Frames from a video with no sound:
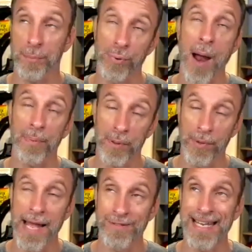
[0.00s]
properly
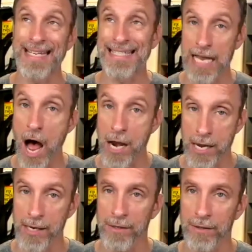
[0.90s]
pronounced a
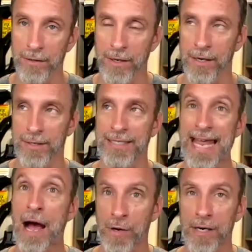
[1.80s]
sauna, uh,
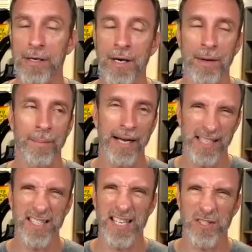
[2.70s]
sauna. But I like to
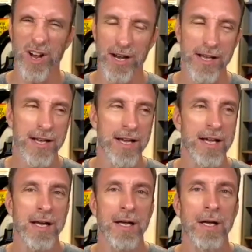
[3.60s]
say sauna.
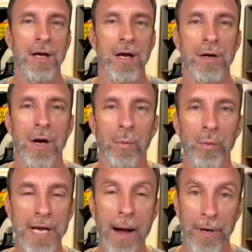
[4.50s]
We
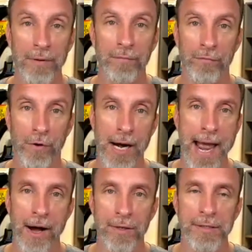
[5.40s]
got one for our
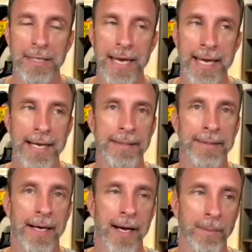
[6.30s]
house, and
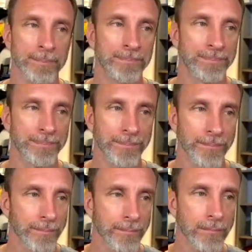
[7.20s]
um.
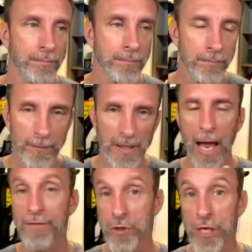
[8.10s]
I
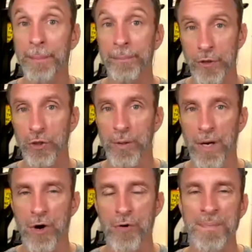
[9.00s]
have a gym too at
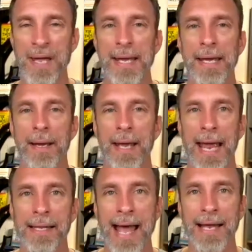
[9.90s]
home,
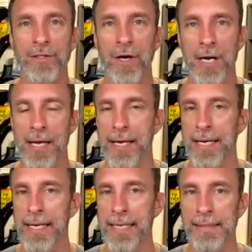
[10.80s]
and that sauna
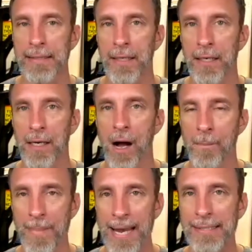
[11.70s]
is
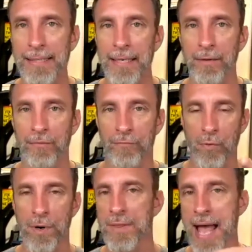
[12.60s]
amazing
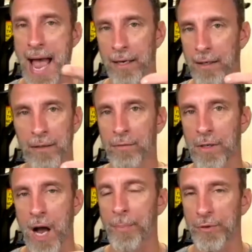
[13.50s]
for that
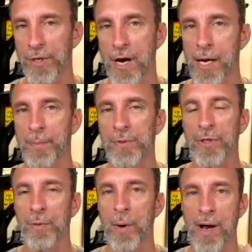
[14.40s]
couple time. So
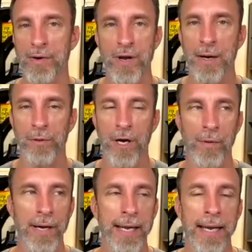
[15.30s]
my wife and I will go
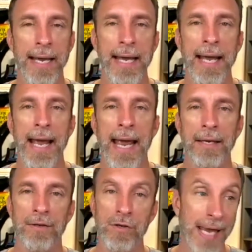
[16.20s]
in it.
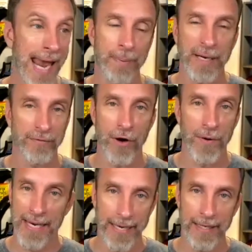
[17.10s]
You can't bring a phone
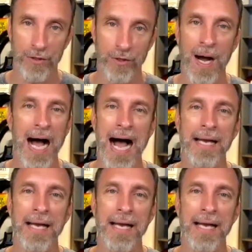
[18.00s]
in. It's too hot.